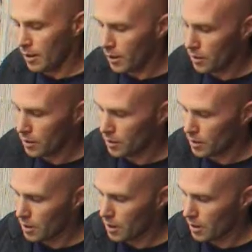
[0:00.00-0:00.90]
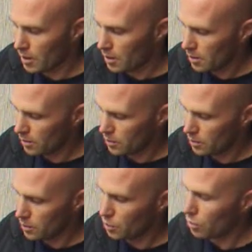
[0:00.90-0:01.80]
Here is
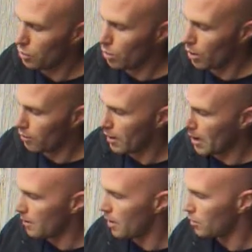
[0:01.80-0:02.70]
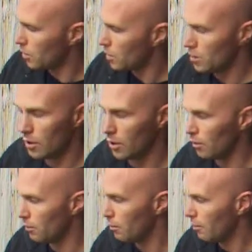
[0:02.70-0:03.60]
2.5 ounces
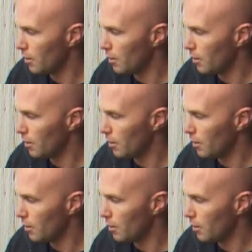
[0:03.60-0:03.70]
of